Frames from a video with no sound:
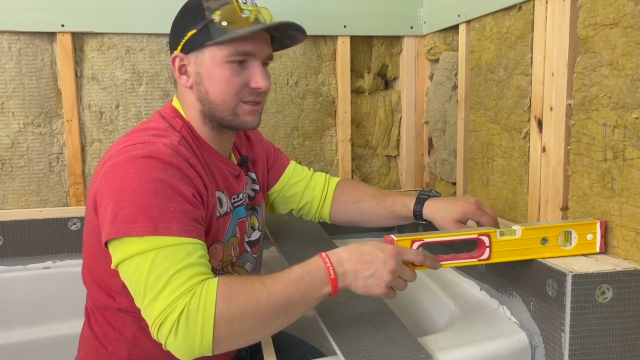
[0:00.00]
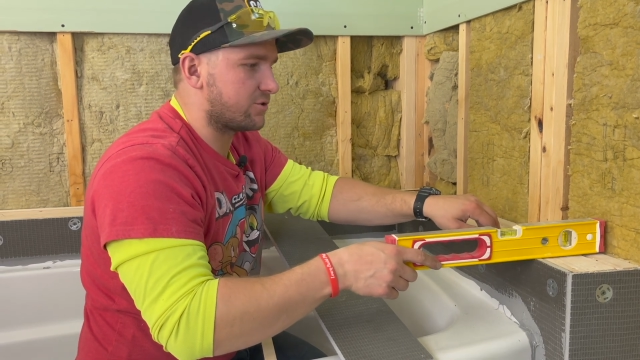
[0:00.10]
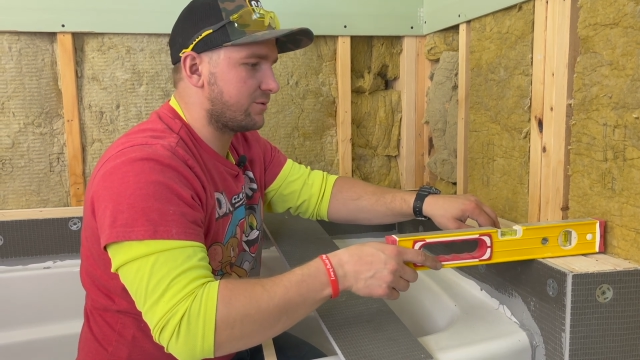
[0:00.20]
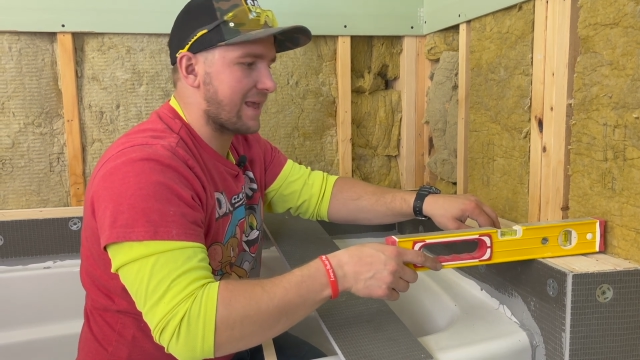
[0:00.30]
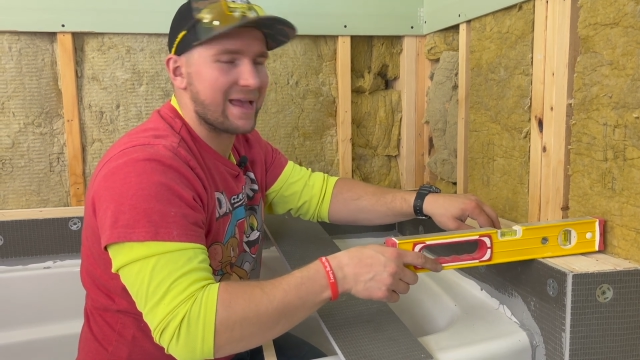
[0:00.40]

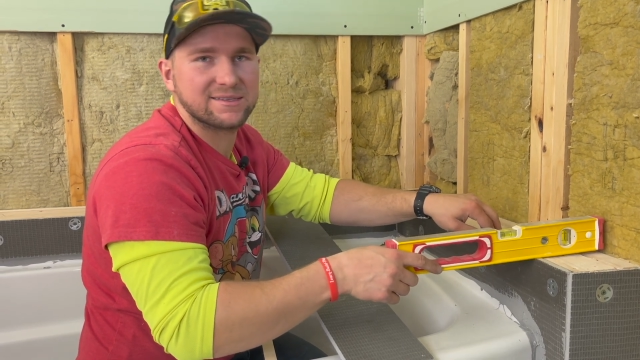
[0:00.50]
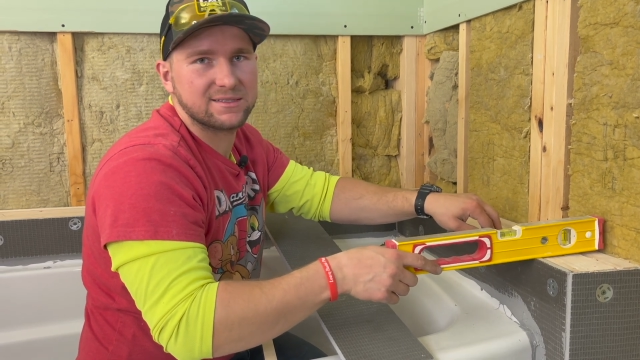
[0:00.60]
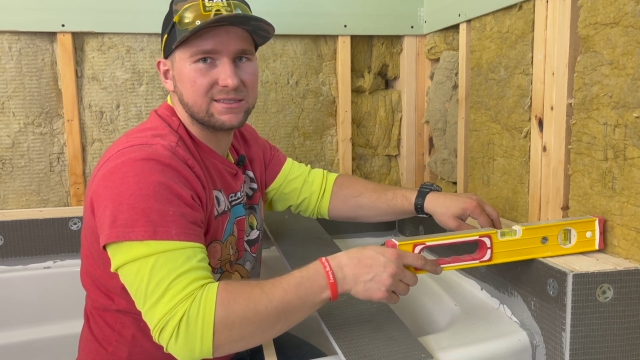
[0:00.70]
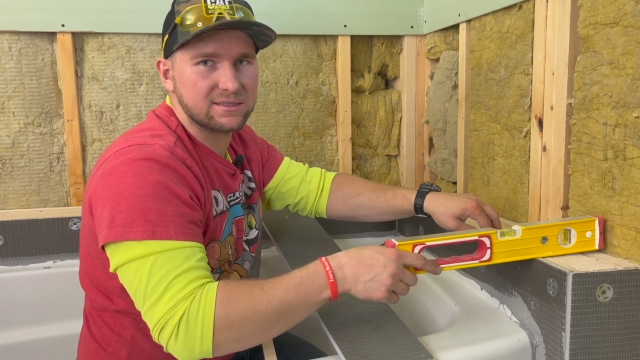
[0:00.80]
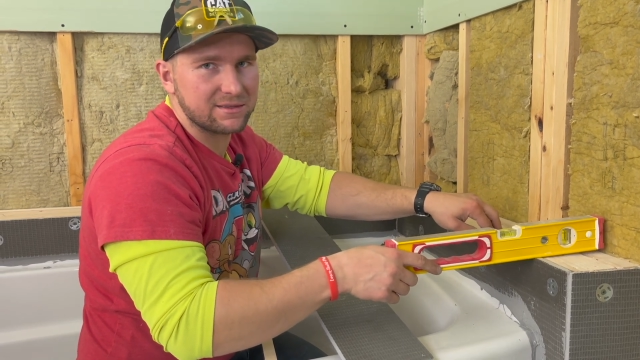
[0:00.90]
and do
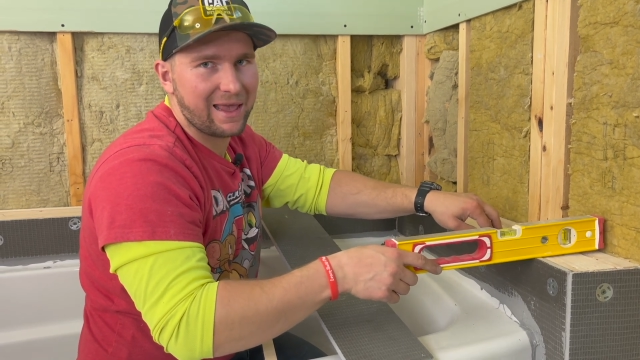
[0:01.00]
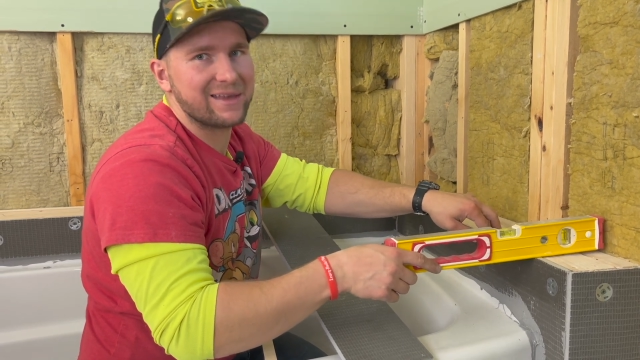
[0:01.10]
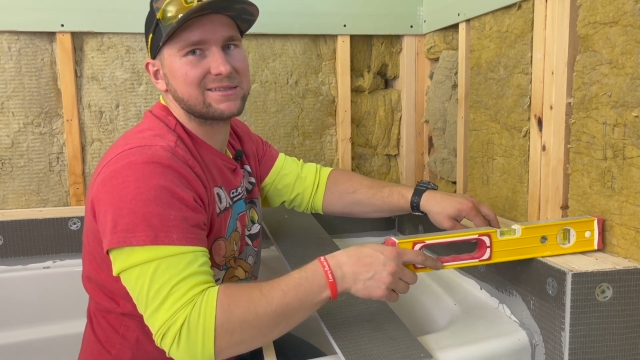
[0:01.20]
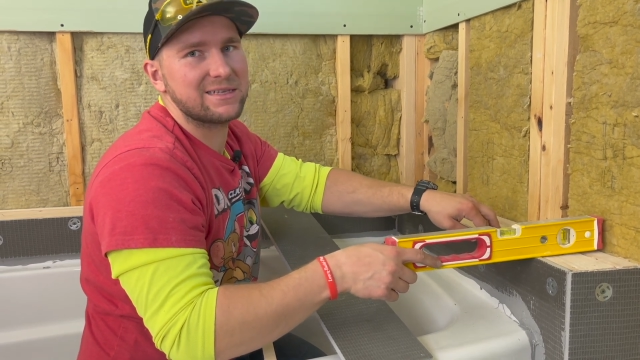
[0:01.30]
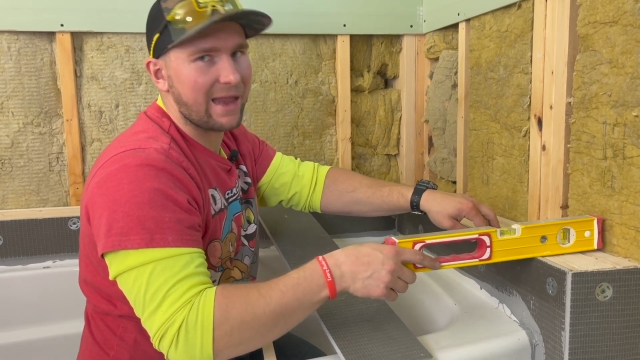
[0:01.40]
nasty,
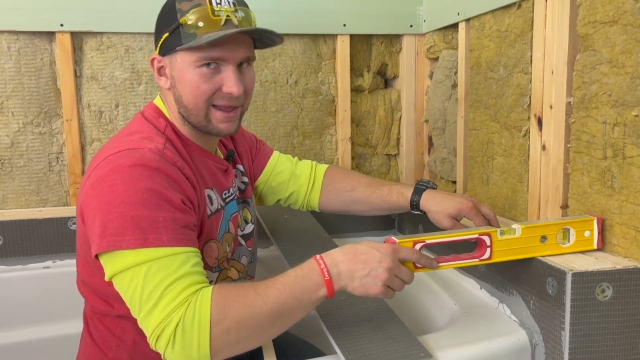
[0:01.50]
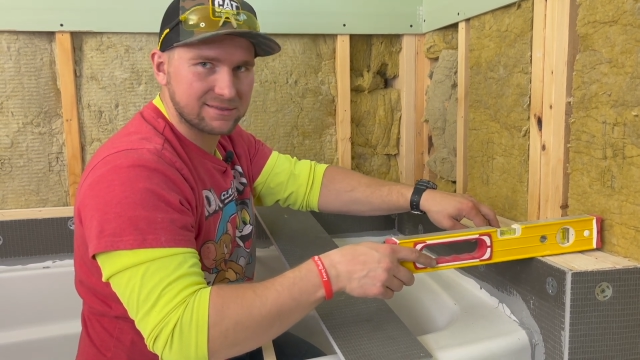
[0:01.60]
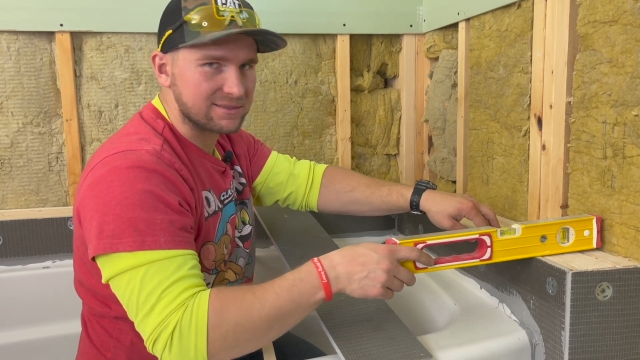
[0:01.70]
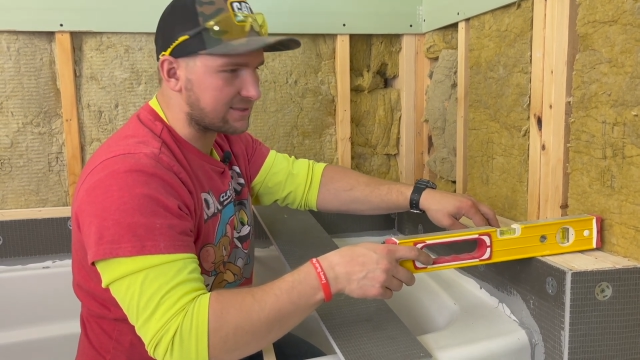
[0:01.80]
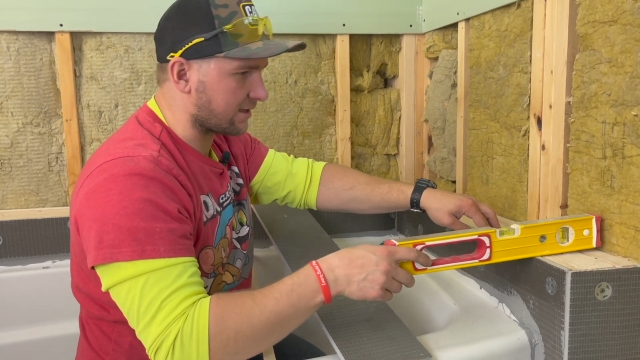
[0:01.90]
nasty,
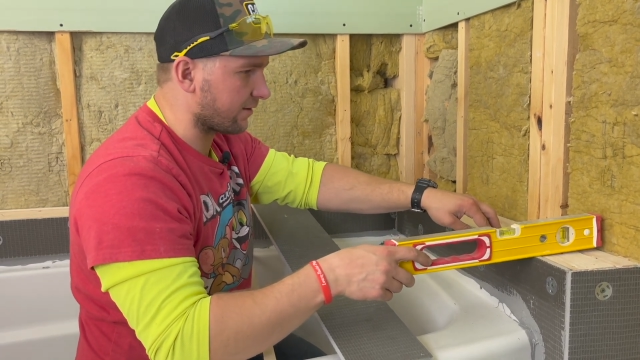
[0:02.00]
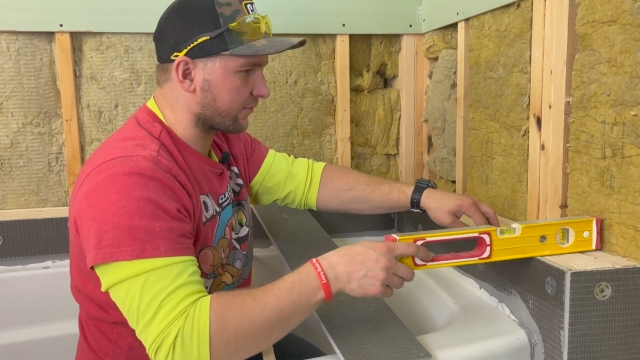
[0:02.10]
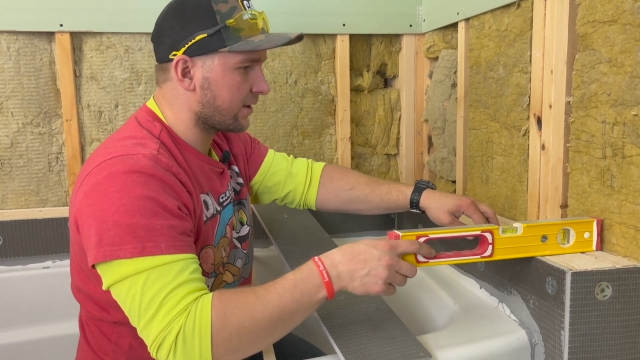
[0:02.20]
nasty stuff.